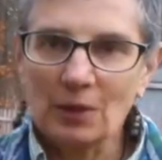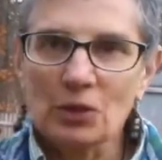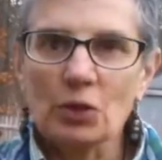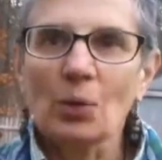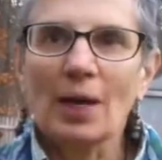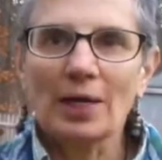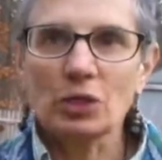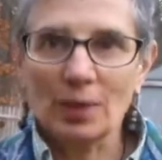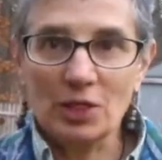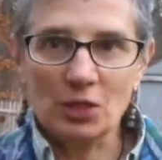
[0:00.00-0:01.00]
So
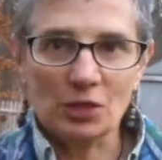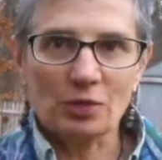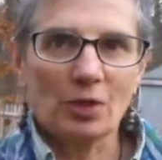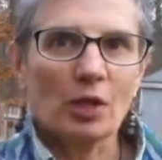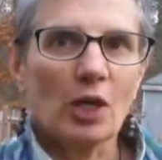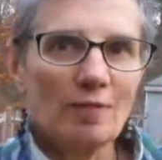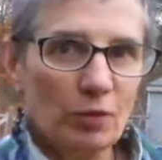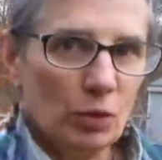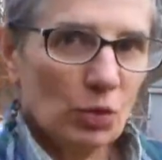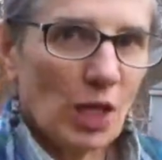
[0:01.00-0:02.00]
hydrangeas
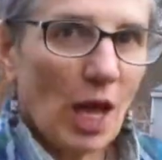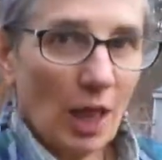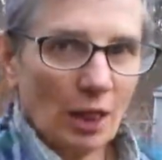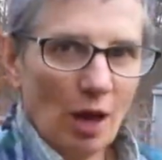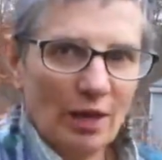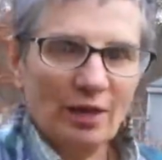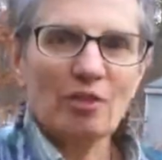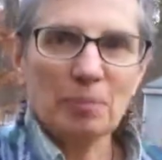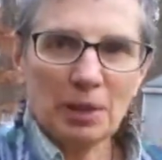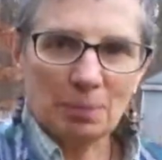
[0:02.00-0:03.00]
confuse a lot
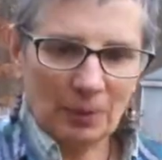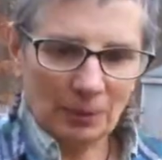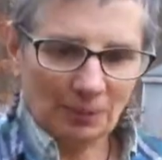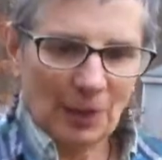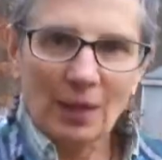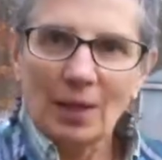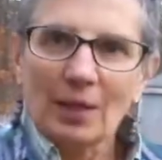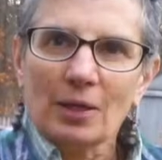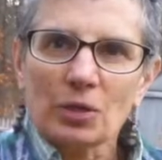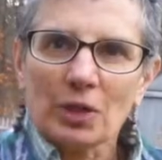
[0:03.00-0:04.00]
of people.
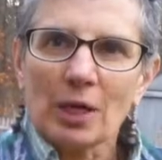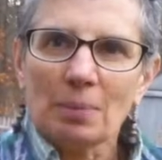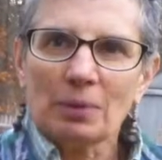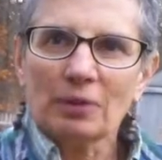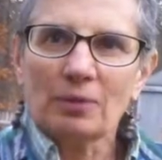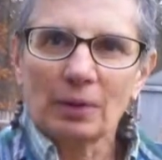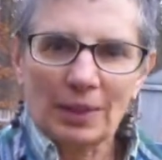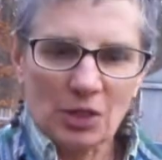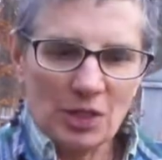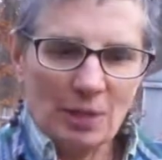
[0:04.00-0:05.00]
Here's a couple of
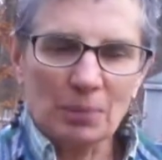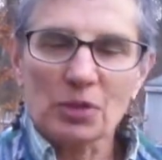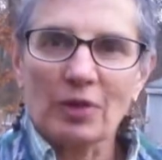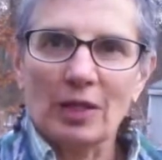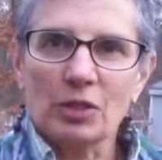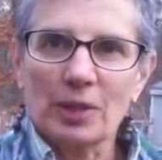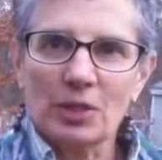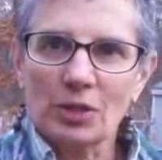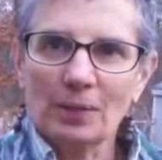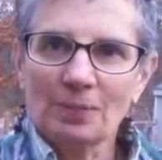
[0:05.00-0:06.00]
examples of
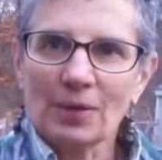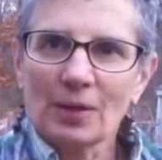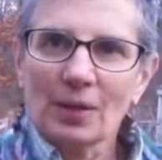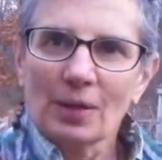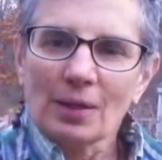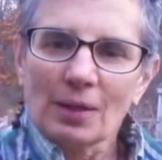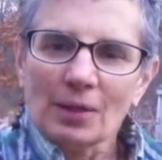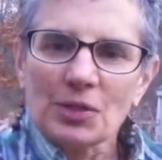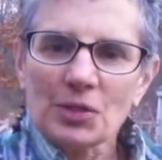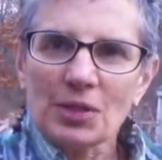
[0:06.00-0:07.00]
hydrangea.
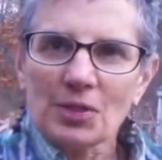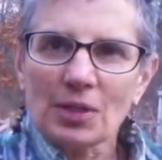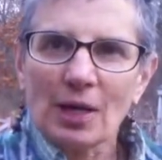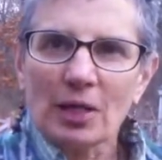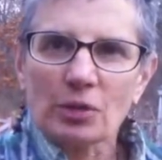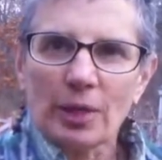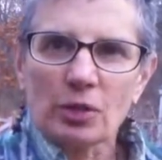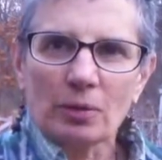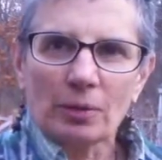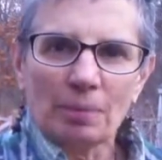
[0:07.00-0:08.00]
This is the
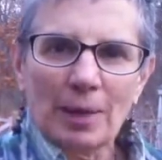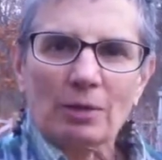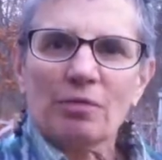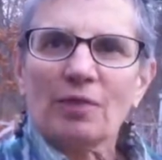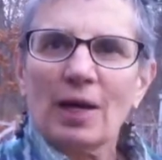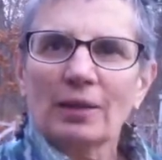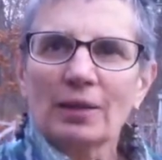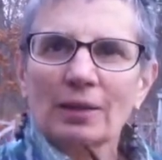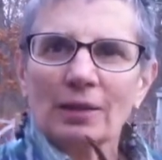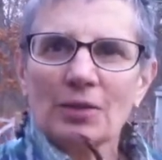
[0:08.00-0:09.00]
Hydrangea macrophylla.